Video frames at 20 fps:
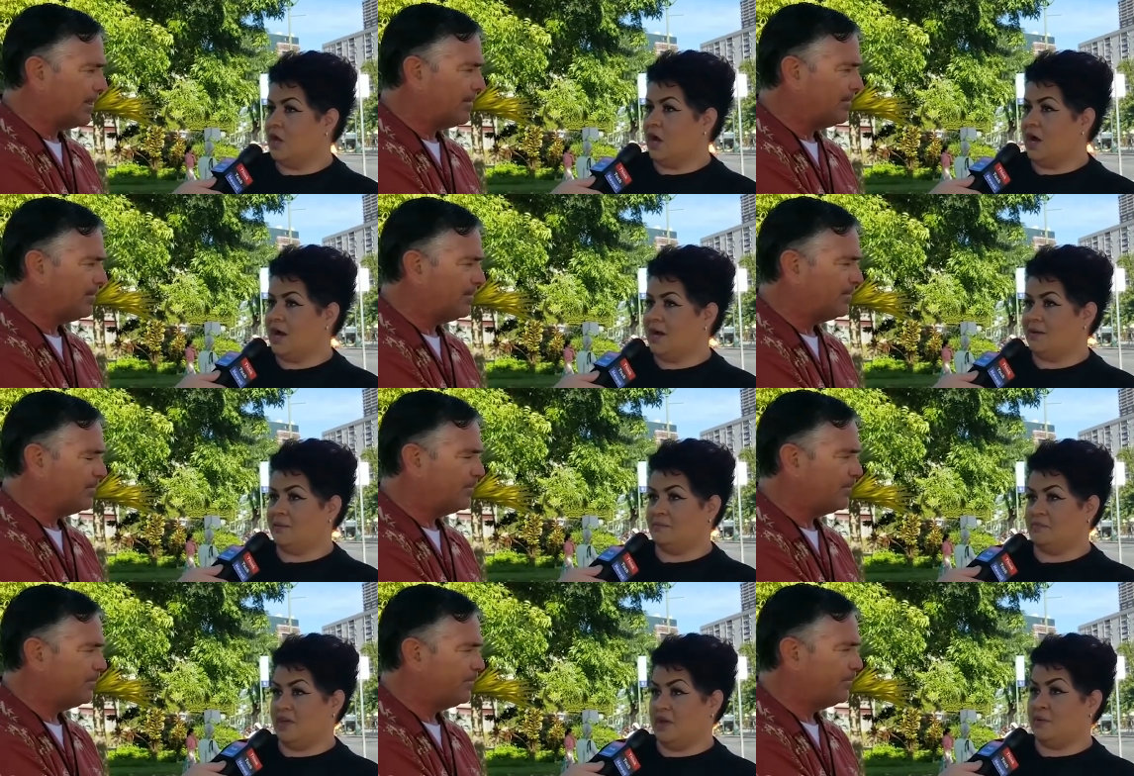
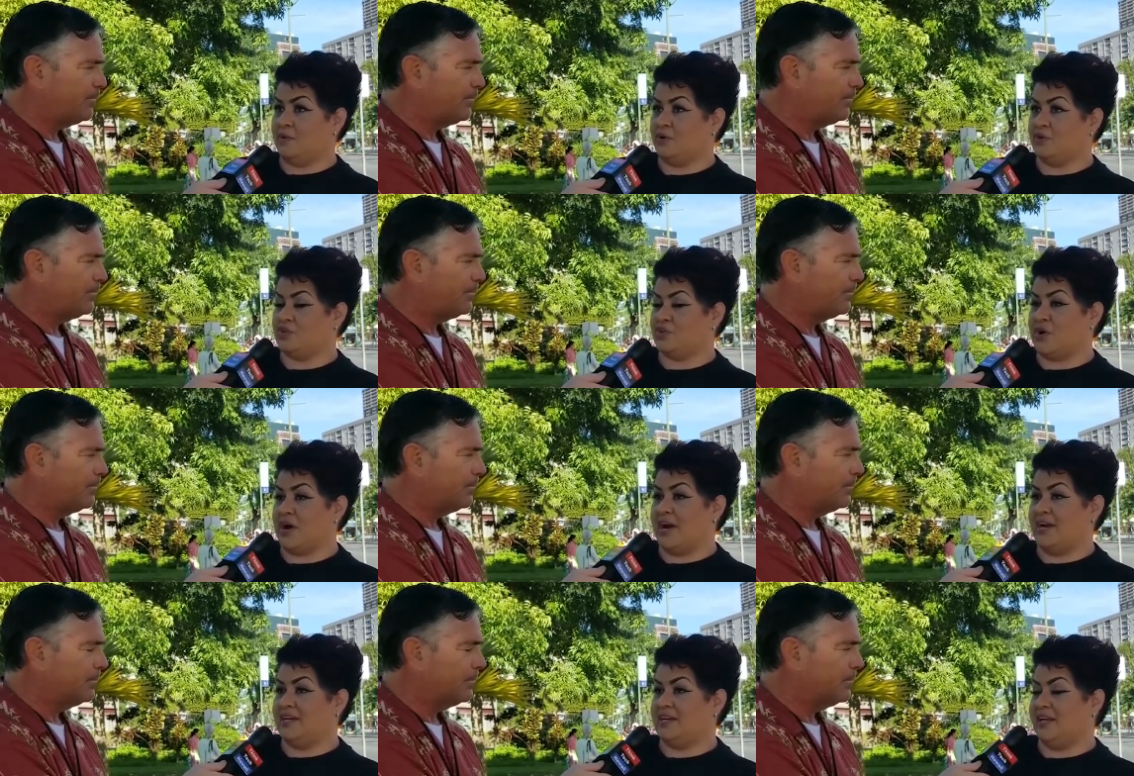Speaker 1: They were
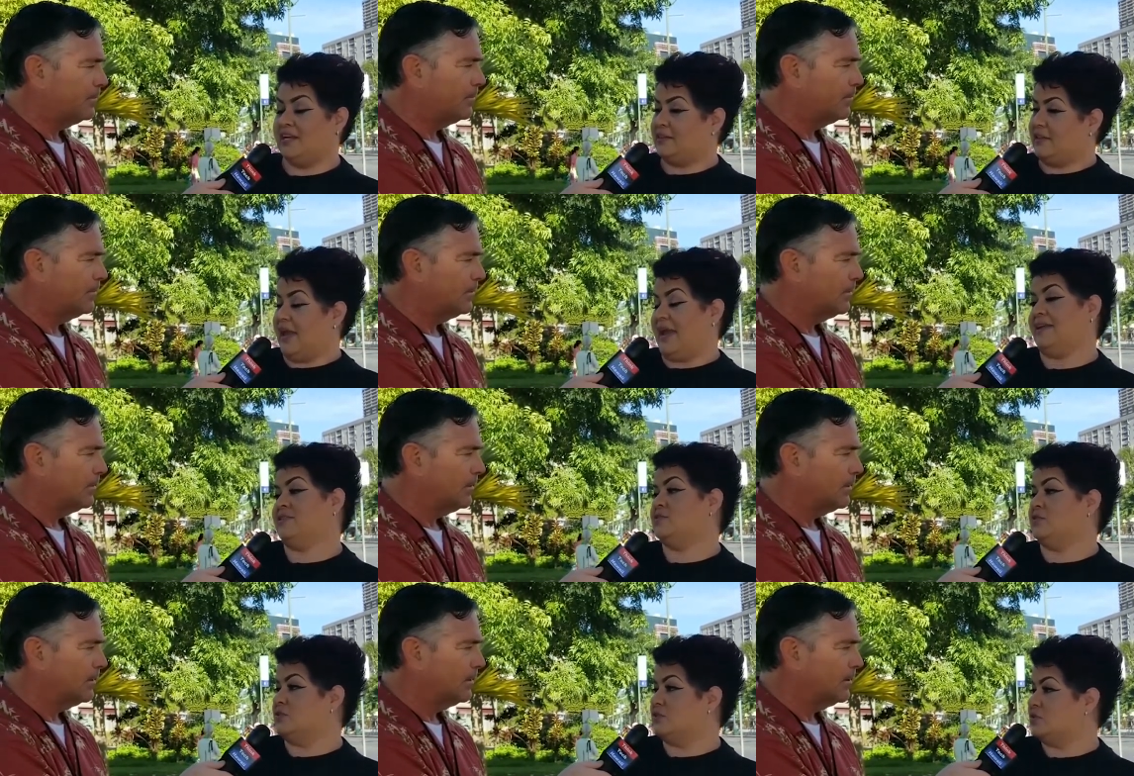trying to get the
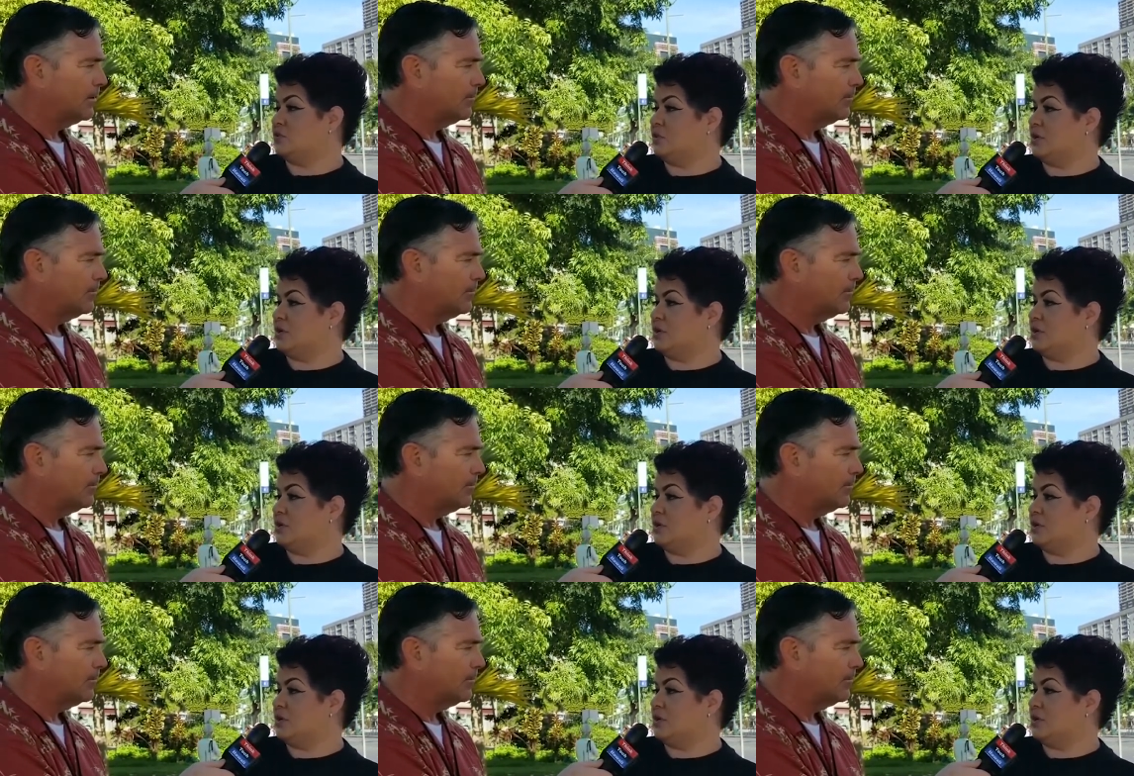answers.